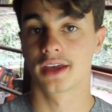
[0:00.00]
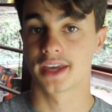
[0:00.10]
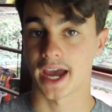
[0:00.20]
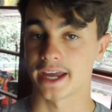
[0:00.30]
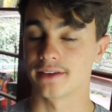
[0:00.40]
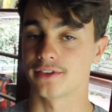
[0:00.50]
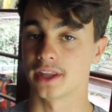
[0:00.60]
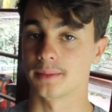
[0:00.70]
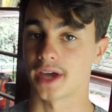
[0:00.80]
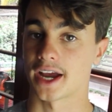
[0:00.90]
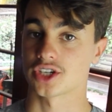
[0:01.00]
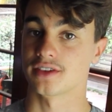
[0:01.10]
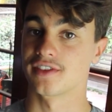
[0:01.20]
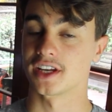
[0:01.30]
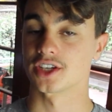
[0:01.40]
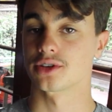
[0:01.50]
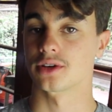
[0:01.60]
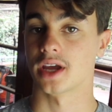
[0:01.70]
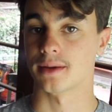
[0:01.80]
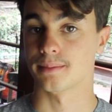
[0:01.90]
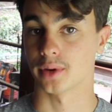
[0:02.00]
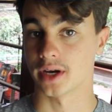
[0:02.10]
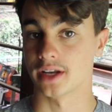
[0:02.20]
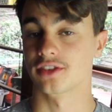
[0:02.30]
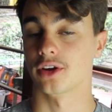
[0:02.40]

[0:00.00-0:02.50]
cave for them to actually fit into and breed.